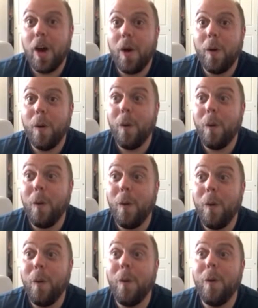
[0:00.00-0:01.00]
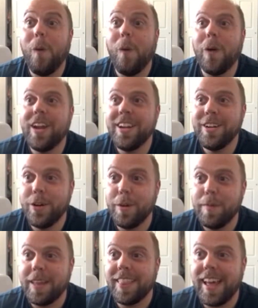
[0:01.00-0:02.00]
Oh, I didn't know
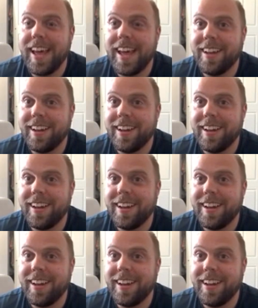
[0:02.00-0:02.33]
about that.